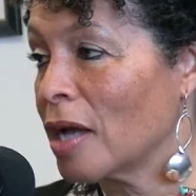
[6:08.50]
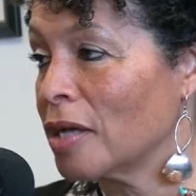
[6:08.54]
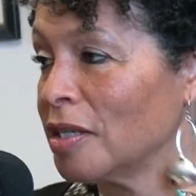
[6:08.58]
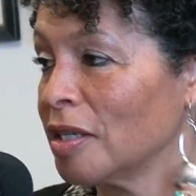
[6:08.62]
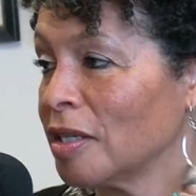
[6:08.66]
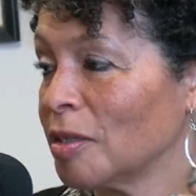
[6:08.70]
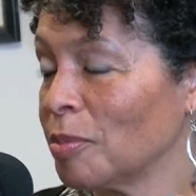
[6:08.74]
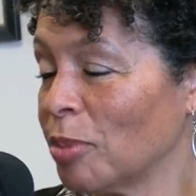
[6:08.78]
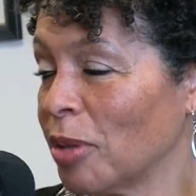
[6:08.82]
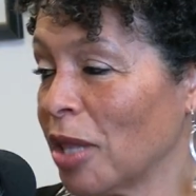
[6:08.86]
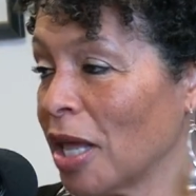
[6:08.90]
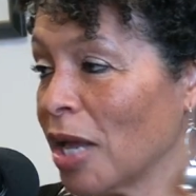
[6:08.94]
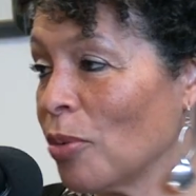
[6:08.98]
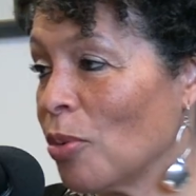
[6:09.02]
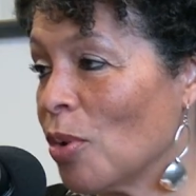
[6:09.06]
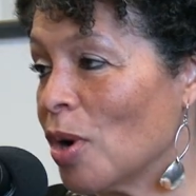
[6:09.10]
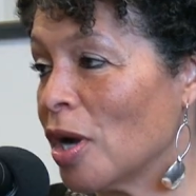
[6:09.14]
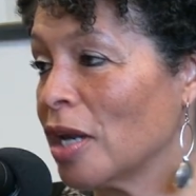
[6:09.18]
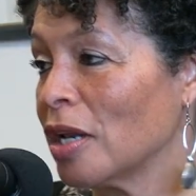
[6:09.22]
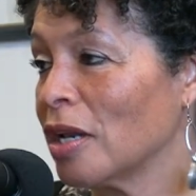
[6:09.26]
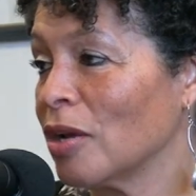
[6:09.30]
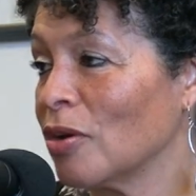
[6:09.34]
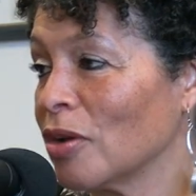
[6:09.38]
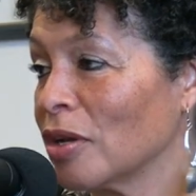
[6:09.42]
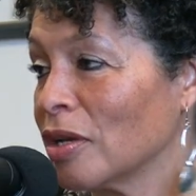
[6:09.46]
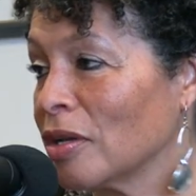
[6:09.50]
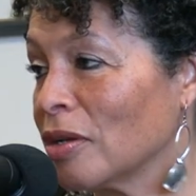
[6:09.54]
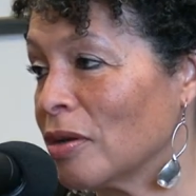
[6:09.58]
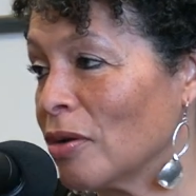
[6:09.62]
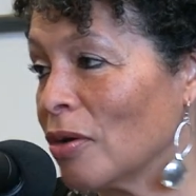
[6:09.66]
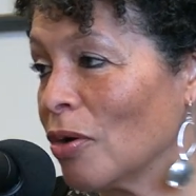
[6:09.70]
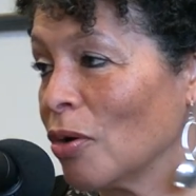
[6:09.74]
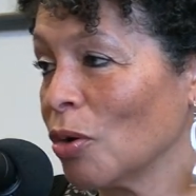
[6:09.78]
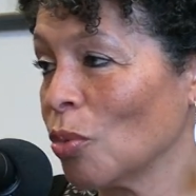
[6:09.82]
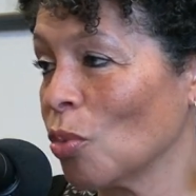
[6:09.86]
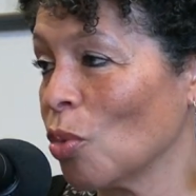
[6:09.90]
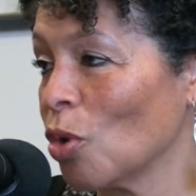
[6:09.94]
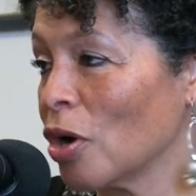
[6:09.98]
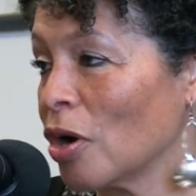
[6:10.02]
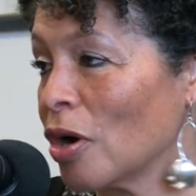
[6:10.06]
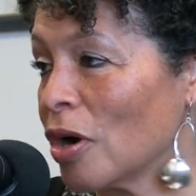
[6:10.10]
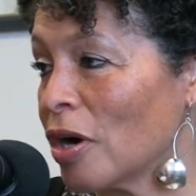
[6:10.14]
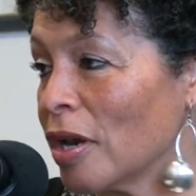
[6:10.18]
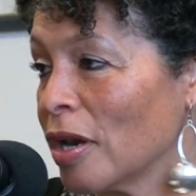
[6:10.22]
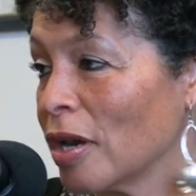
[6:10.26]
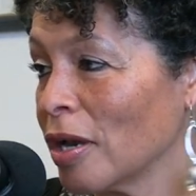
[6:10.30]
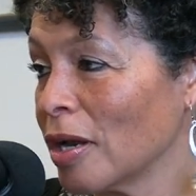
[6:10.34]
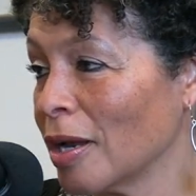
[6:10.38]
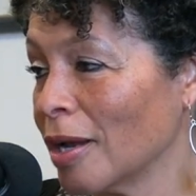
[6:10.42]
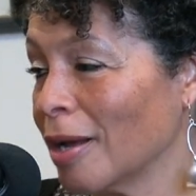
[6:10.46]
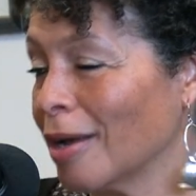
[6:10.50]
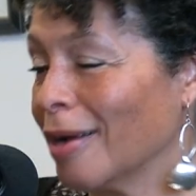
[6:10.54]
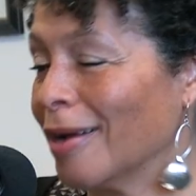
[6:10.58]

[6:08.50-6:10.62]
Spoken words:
just play one on WURD.